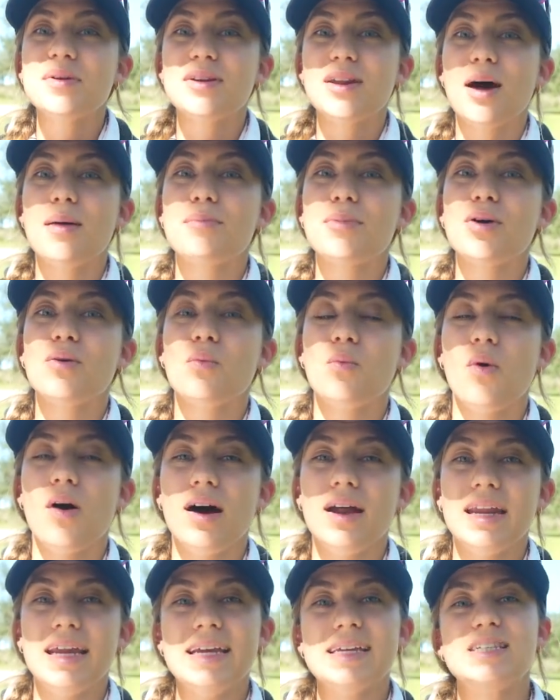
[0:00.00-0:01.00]
number
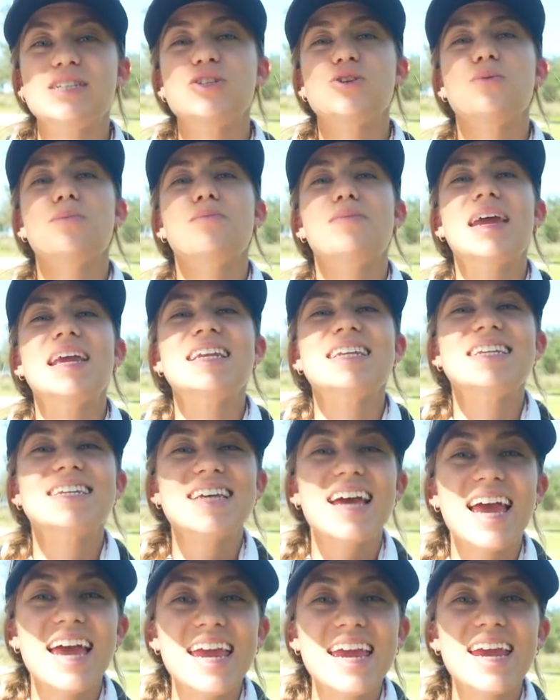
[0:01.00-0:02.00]
one is to
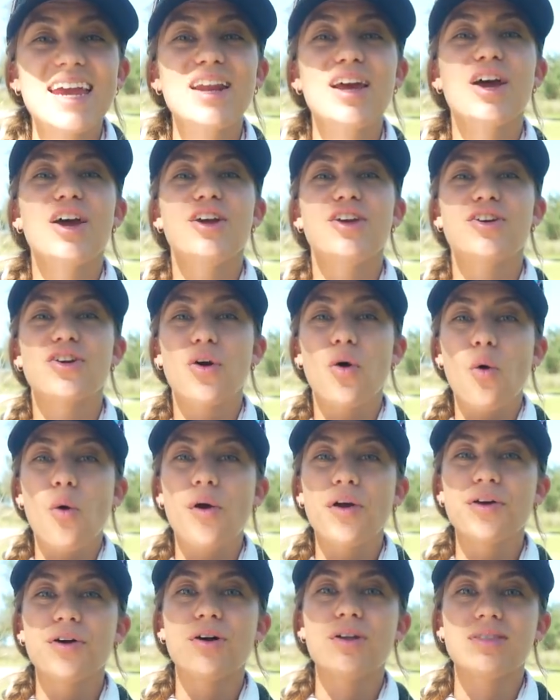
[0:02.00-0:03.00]
maintain your
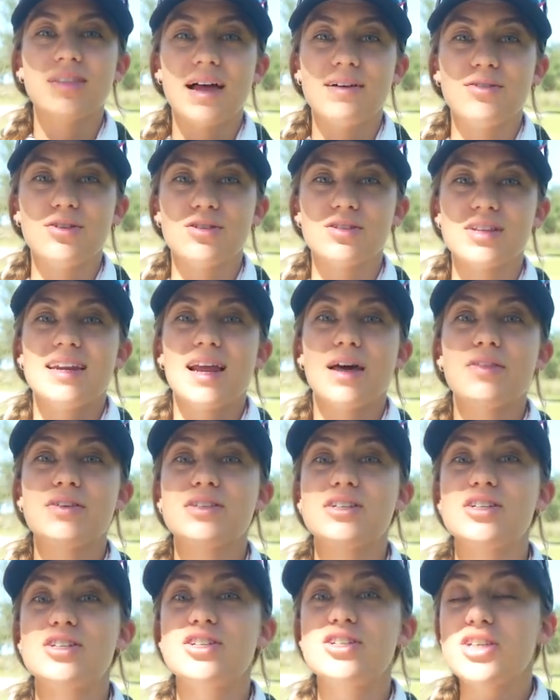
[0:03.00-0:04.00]
oil levels. Now,
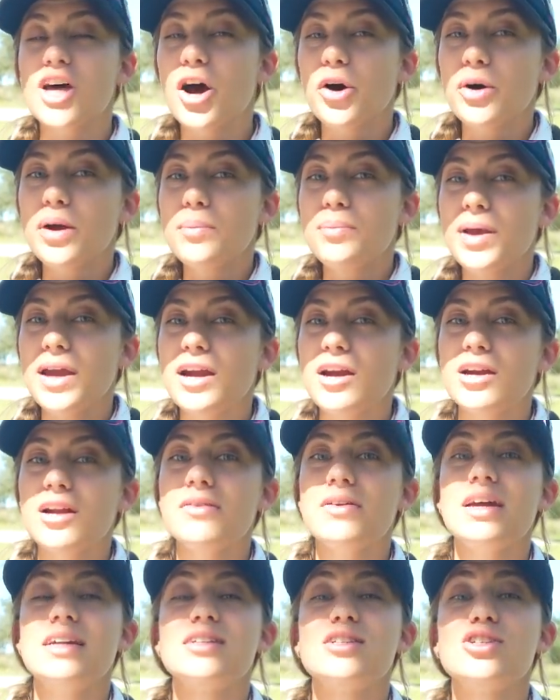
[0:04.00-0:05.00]
this is so
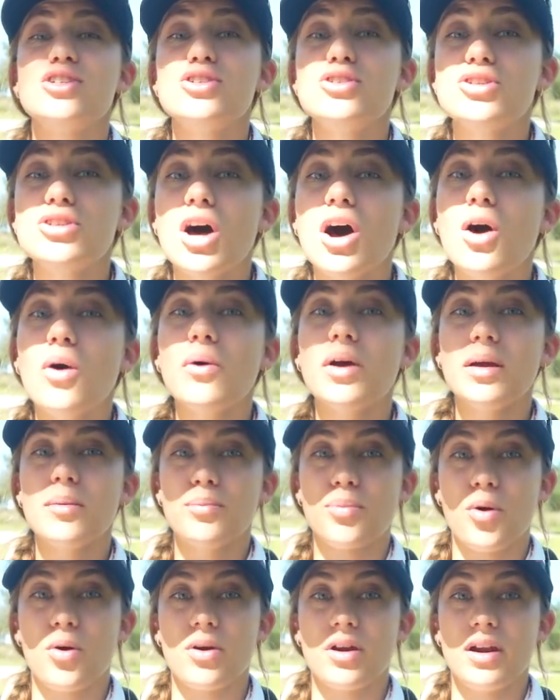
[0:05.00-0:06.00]
imperative and so
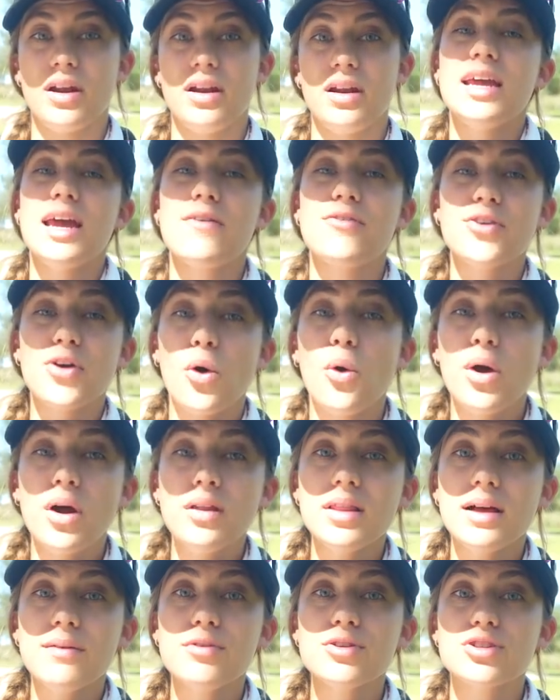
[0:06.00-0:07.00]
important. If your
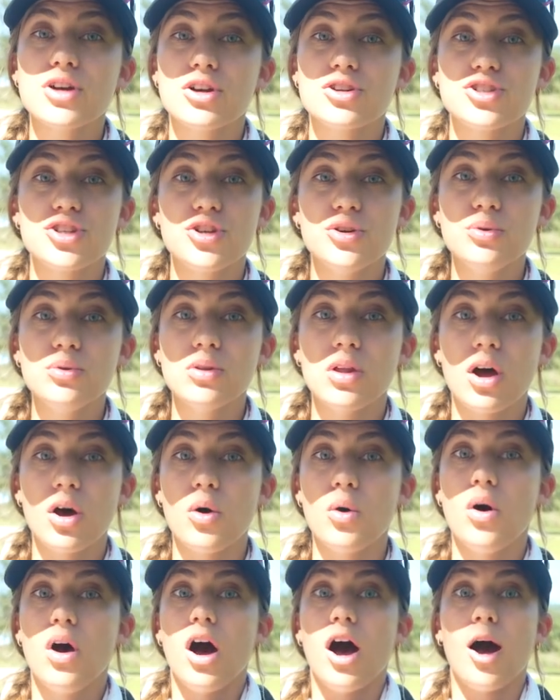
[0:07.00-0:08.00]
oil levels are too
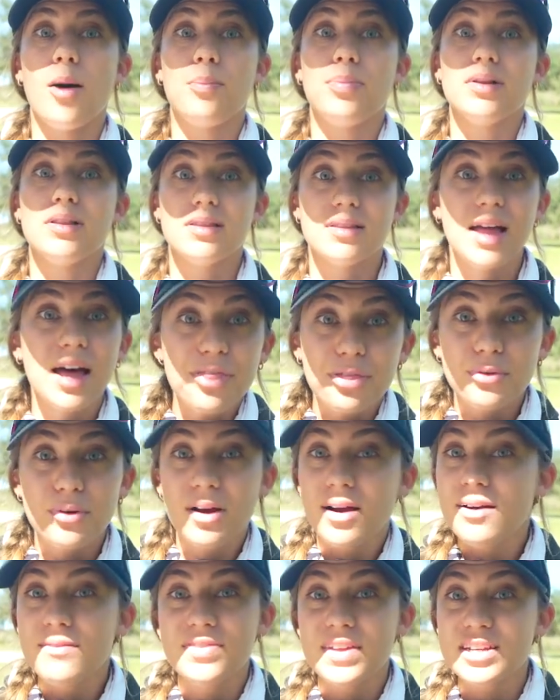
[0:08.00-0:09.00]
low, a
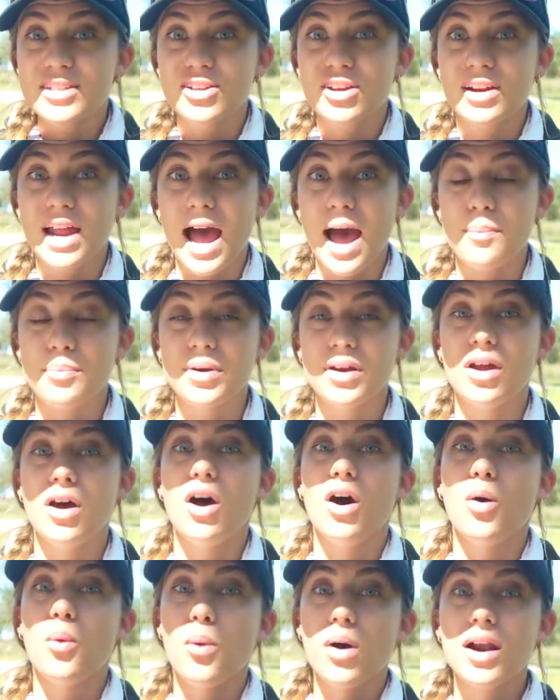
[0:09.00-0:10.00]
plethora of things could happen,
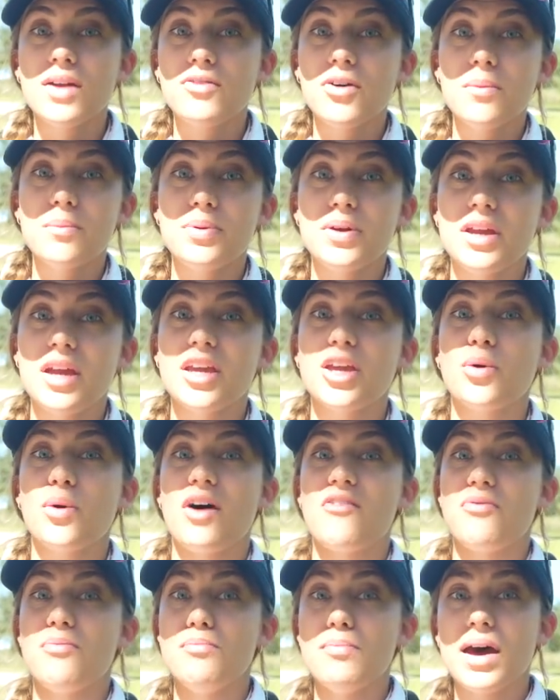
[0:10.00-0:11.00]
one of them being you
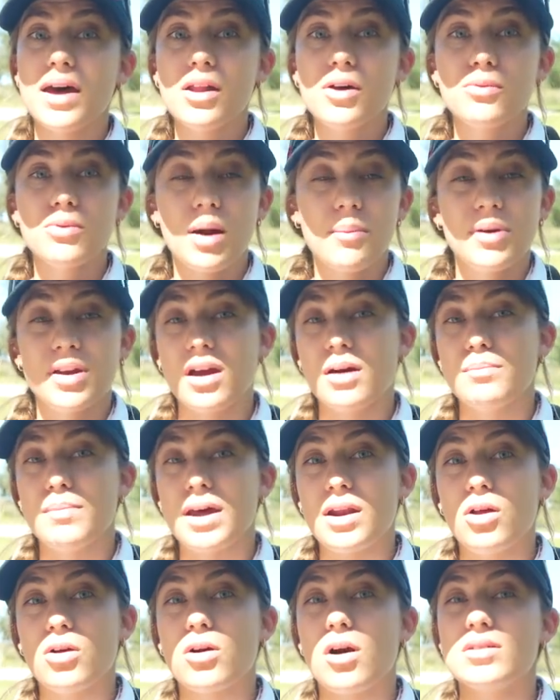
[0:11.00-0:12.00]
have metal rubbing on
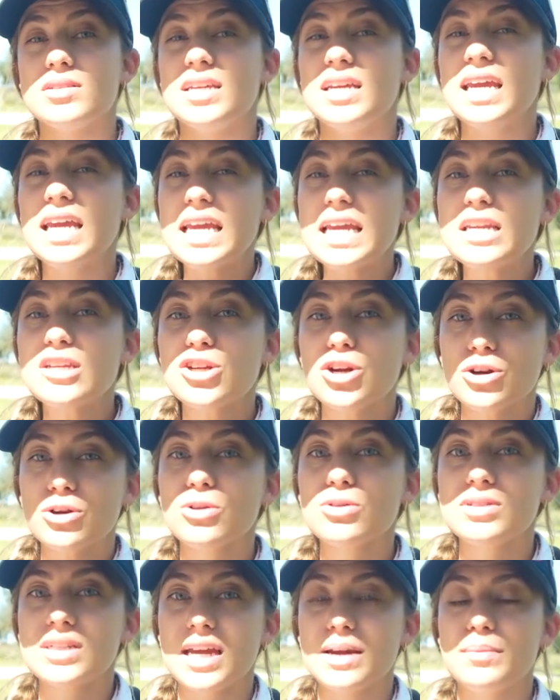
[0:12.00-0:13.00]
metal causing
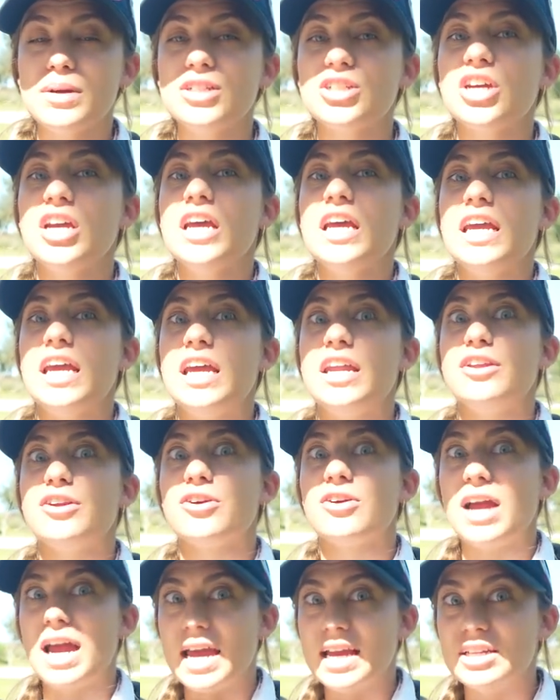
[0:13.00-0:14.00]
internal damage in
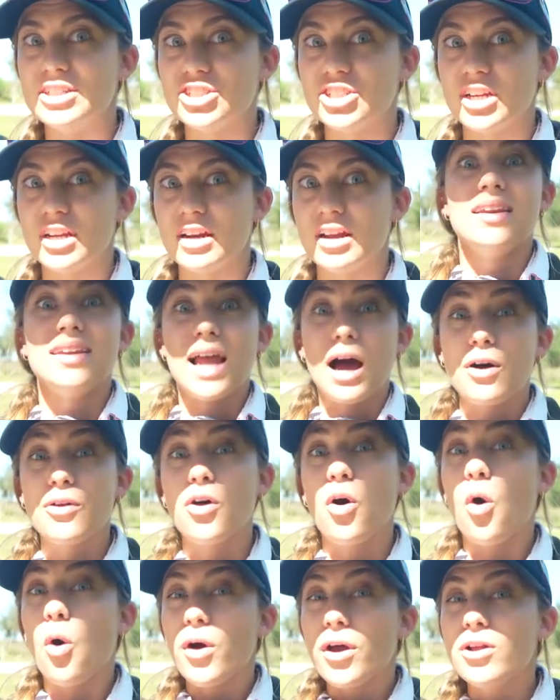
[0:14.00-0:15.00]
your engine. Now,
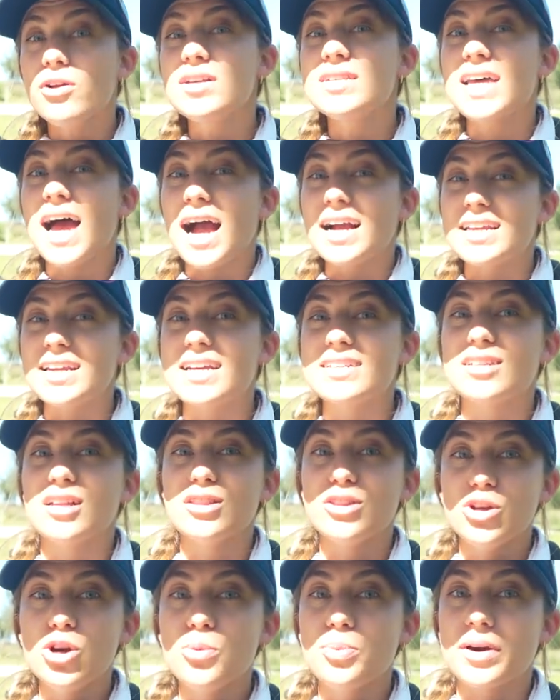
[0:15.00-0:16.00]
the oil is acting as a
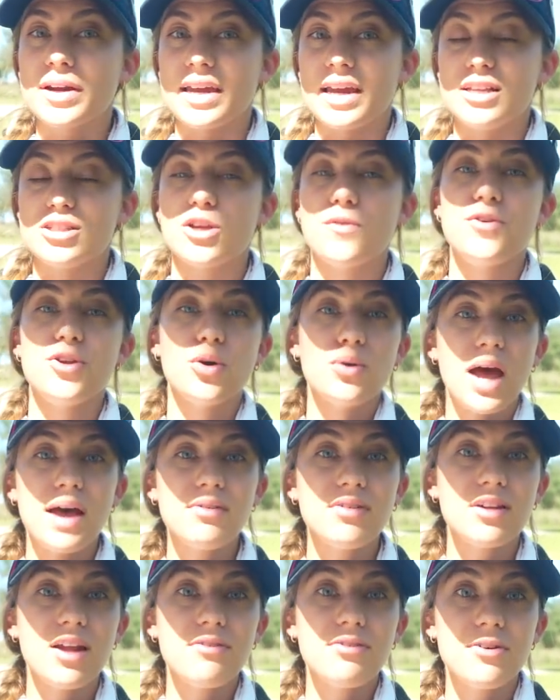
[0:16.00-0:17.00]
lubricant, so if you don't
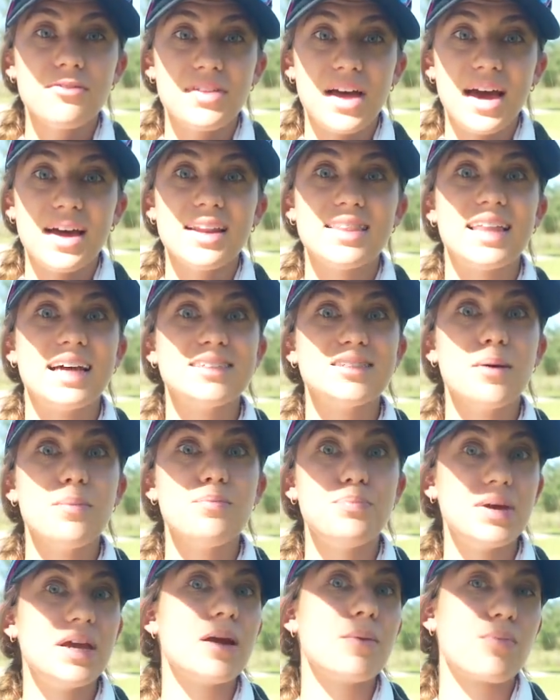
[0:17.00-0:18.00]
have enough of that, that's a
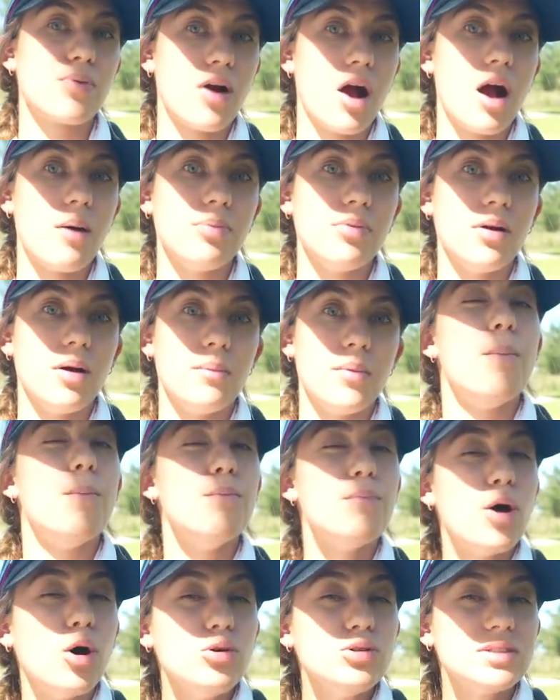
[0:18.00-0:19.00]
big problem.
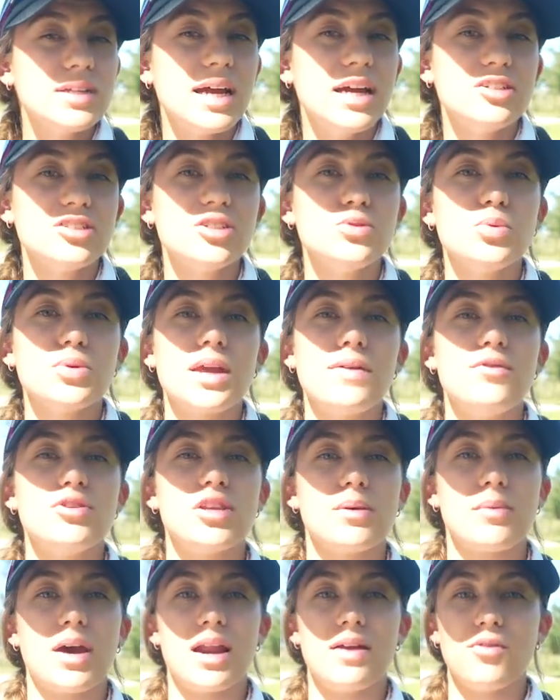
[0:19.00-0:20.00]
Most engines will give you
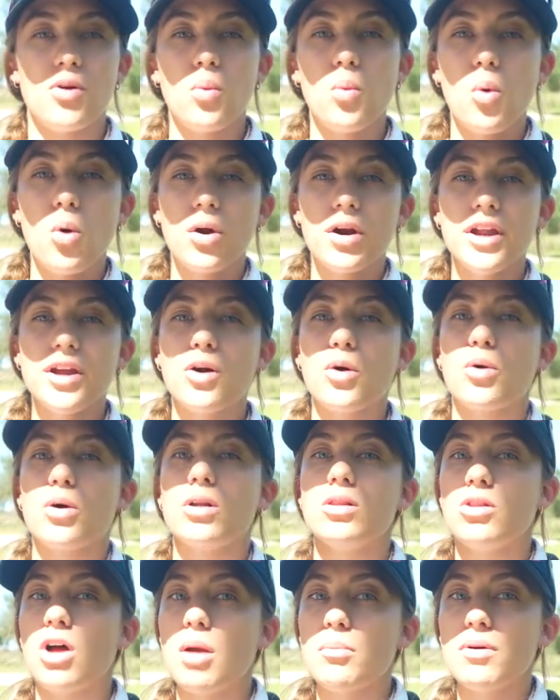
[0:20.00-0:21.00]
some kind of a warning or
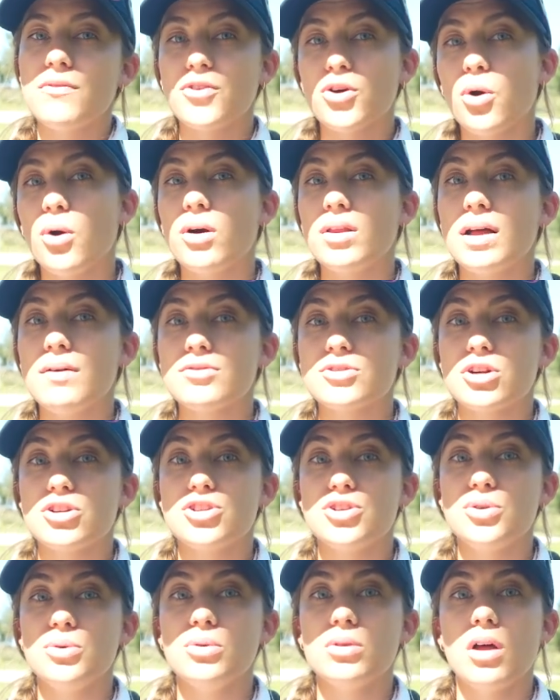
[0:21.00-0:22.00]
alarm if your oil levels are
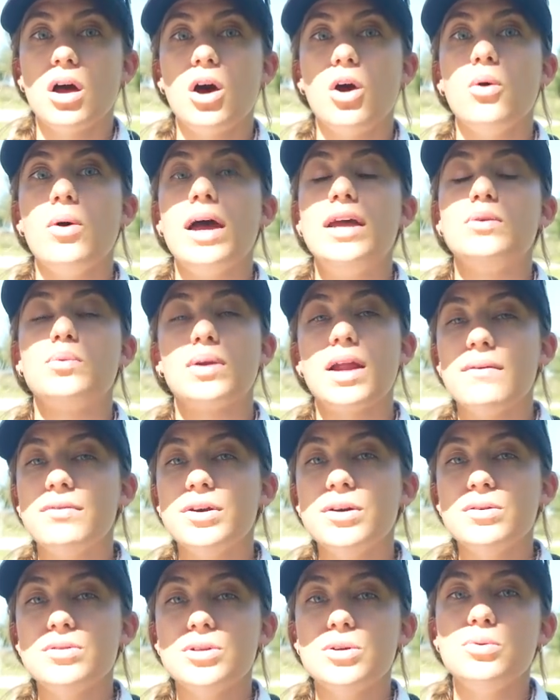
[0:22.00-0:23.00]
too low, and
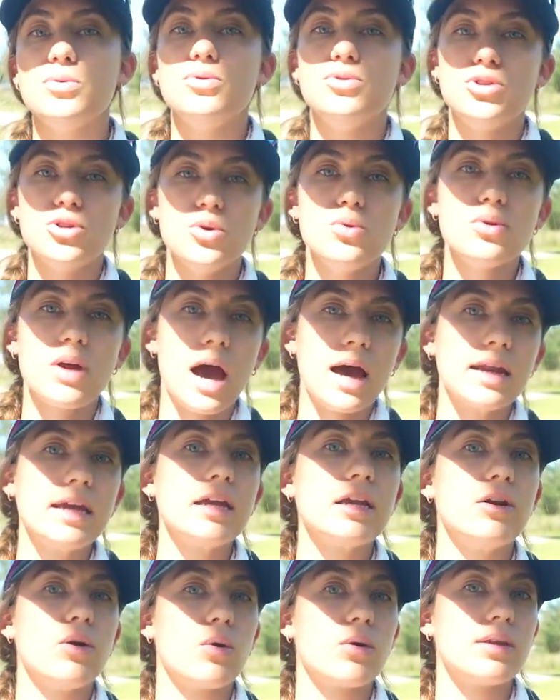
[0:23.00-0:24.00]
whatever you do, do not
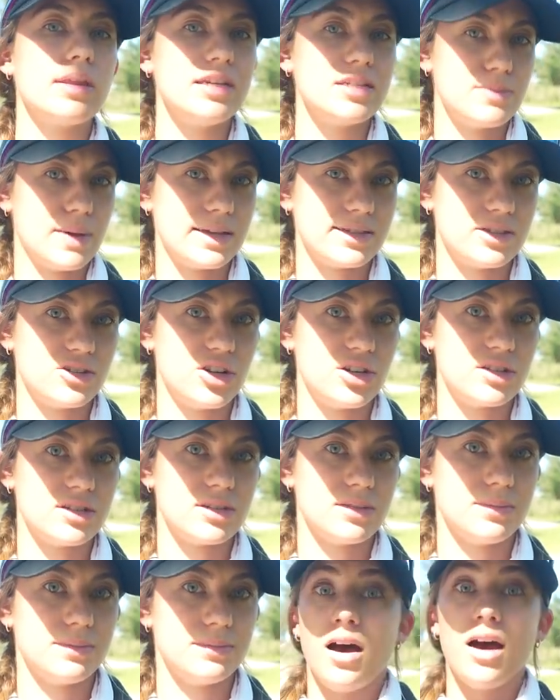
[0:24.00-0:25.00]
ignore these
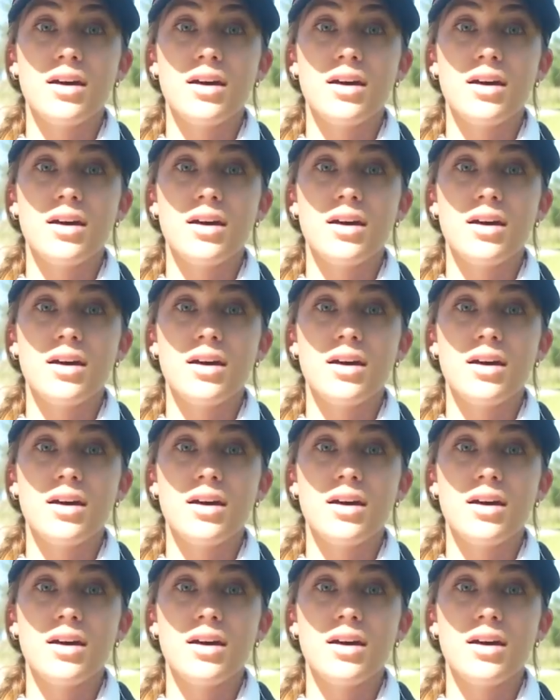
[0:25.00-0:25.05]
messages.